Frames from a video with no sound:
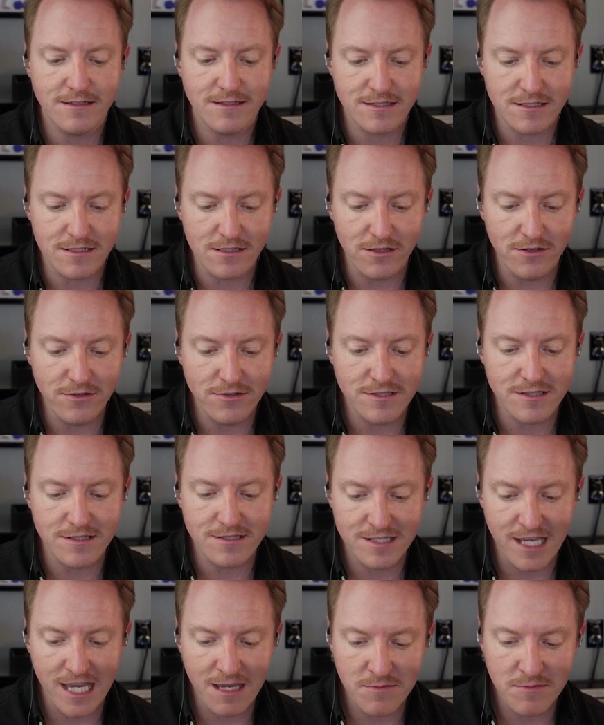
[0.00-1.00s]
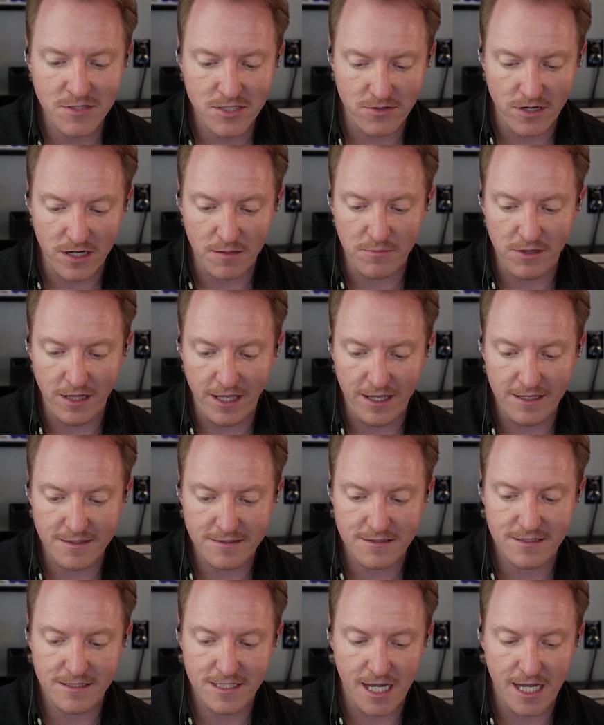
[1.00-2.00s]
disclosed the same strike
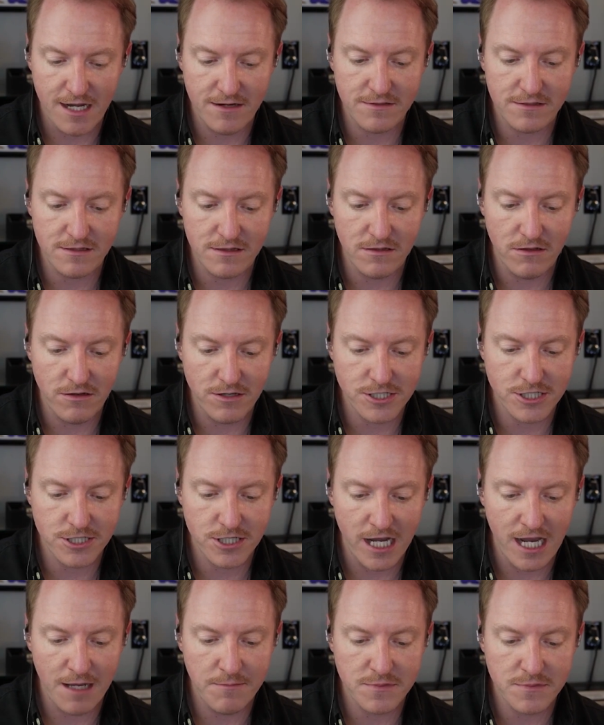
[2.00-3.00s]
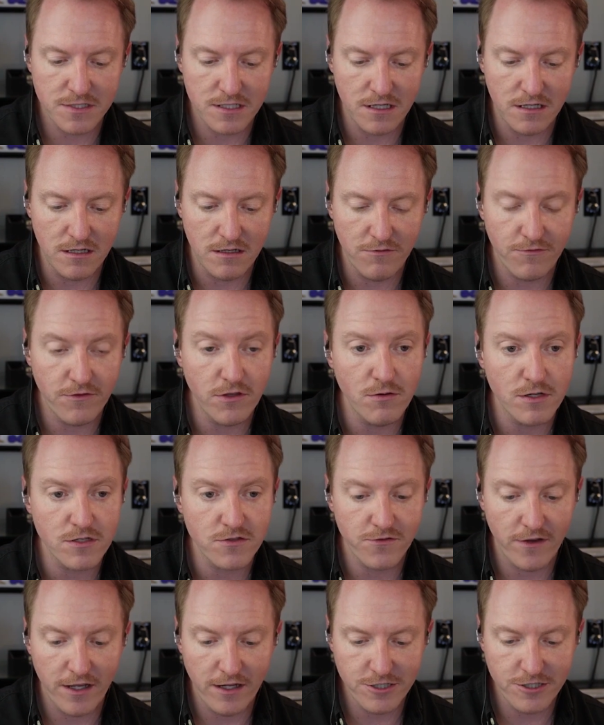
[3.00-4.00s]
plans down to the launch times of U.S.
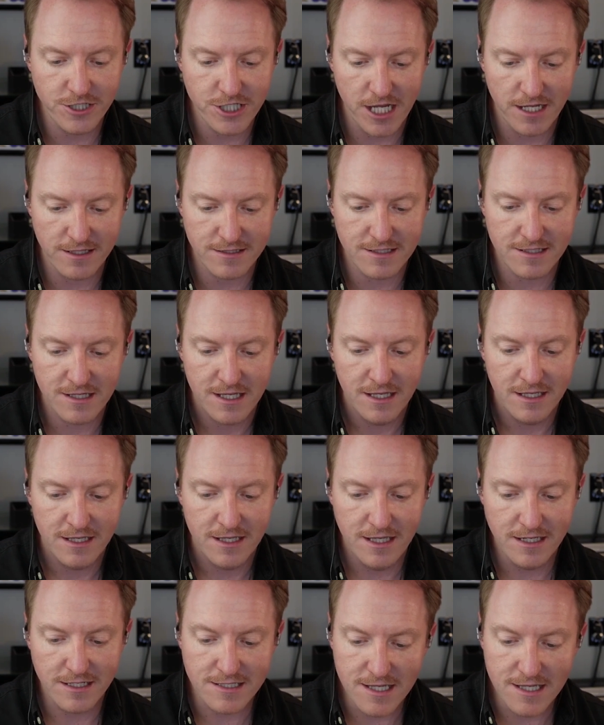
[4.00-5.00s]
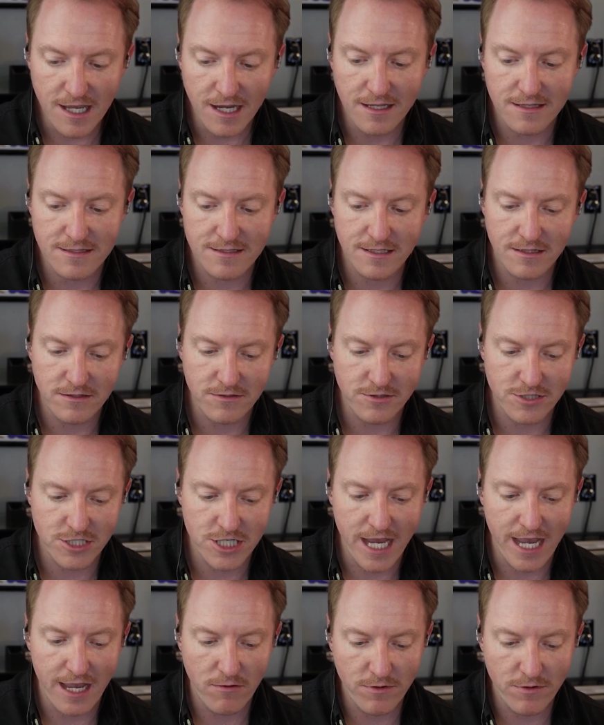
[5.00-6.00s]
fighter jets in a second Signal
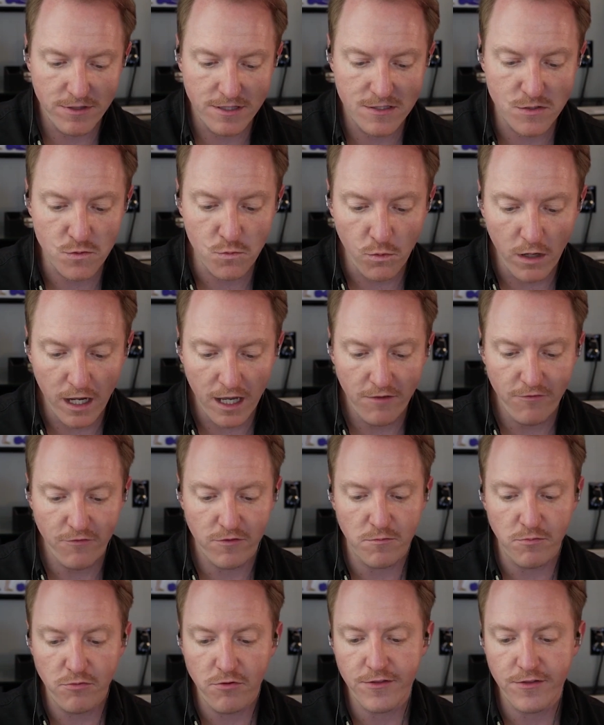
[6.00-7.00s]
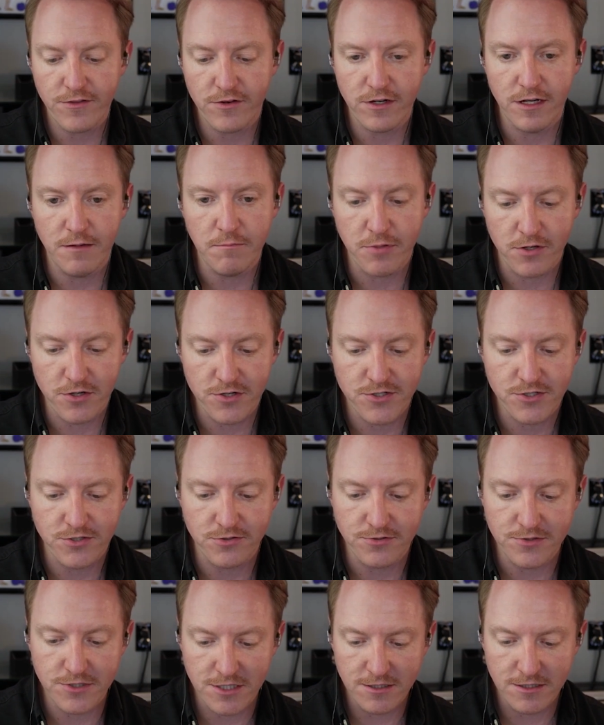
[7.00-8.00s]
chat with his wife, brother, and
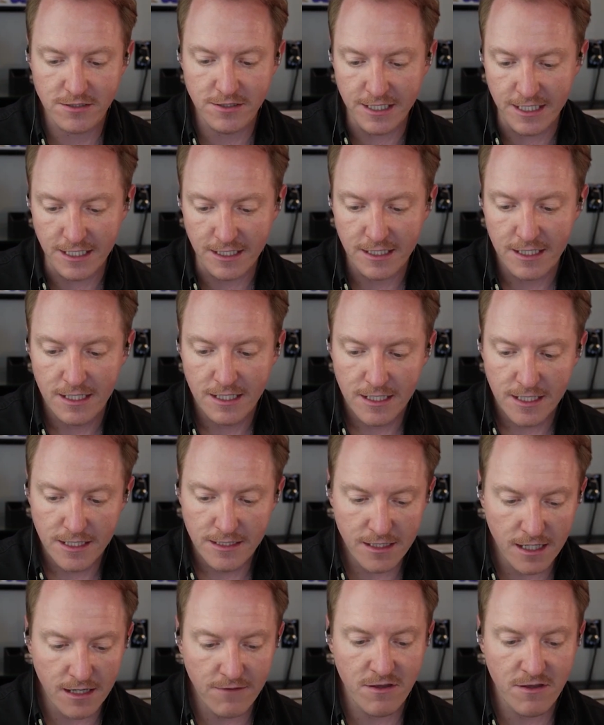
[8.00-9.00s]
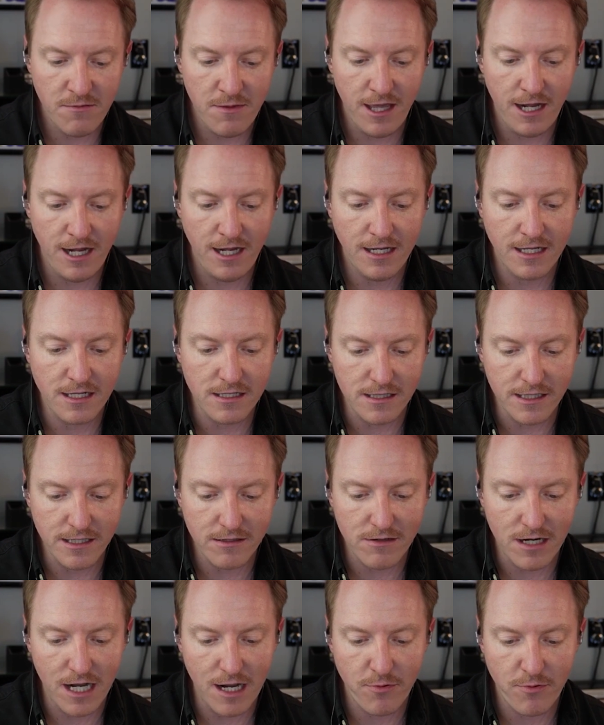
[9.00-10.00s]
personal attorney. None of them had any
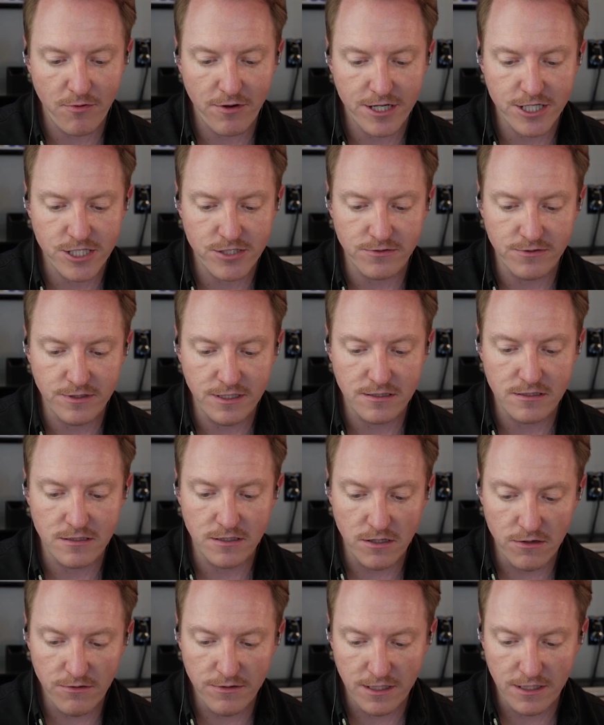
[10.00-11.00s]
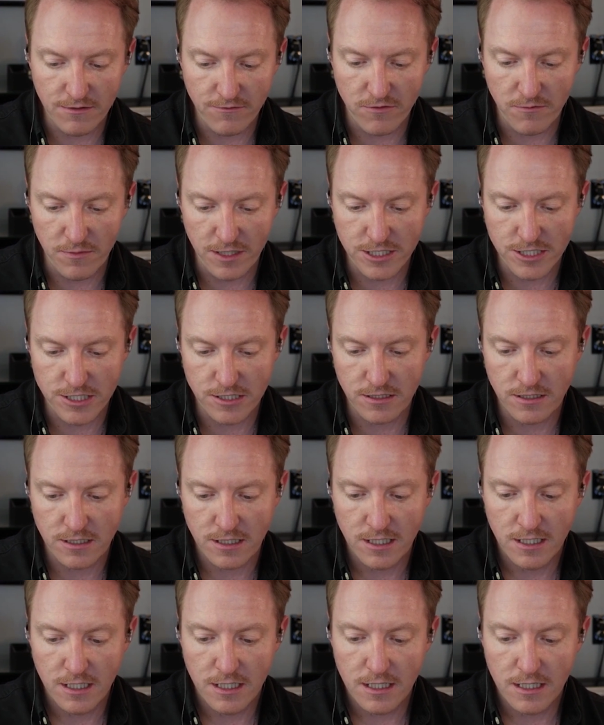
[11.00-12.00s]
clear operational need to know the information.
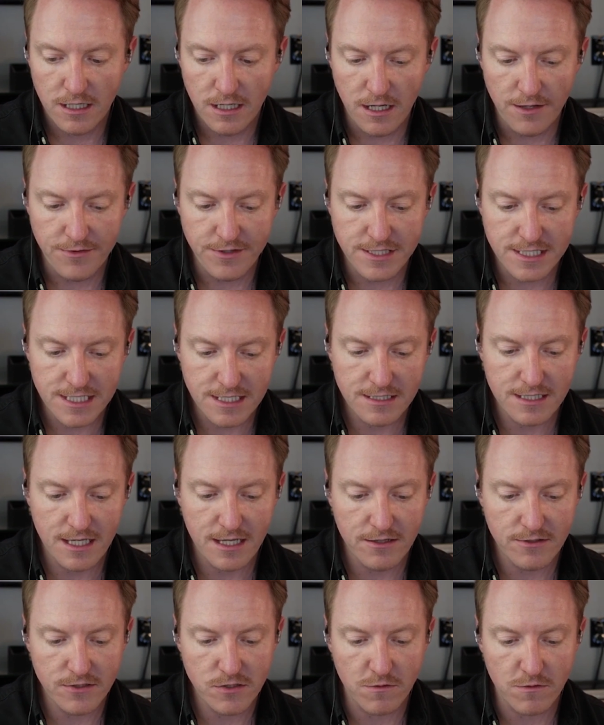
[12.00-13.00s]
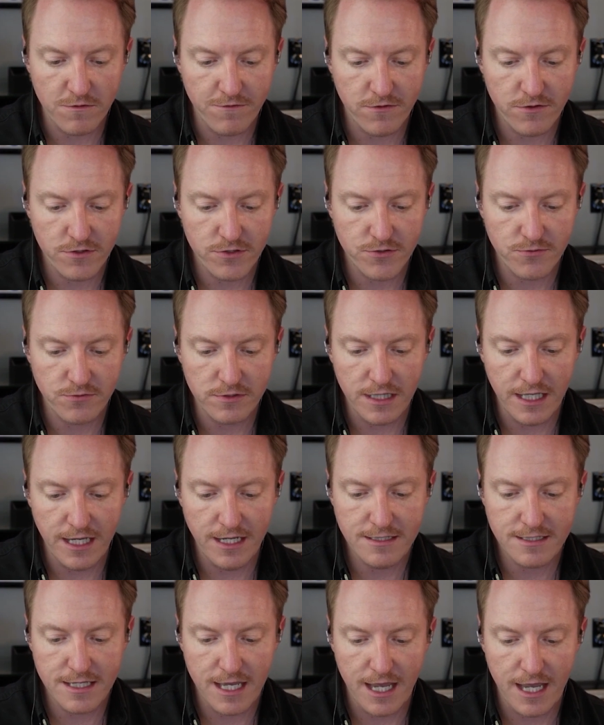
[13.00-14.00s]
The details were first
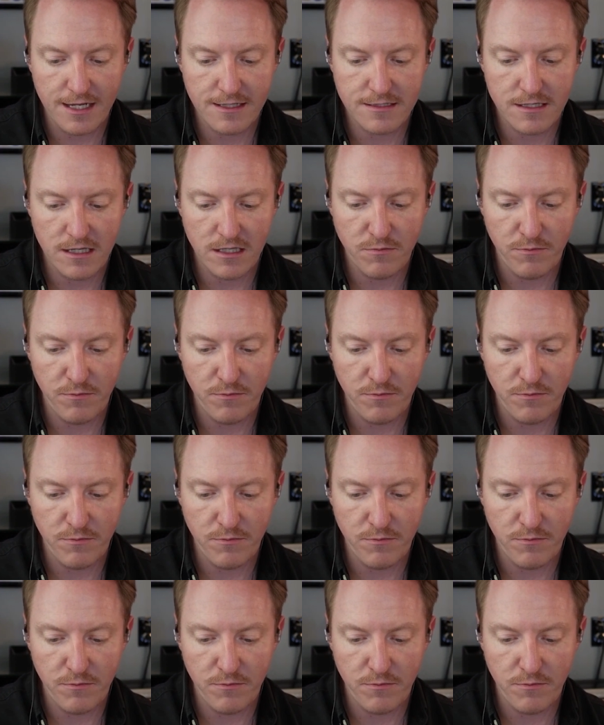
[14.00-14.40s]
relayed to Hegseth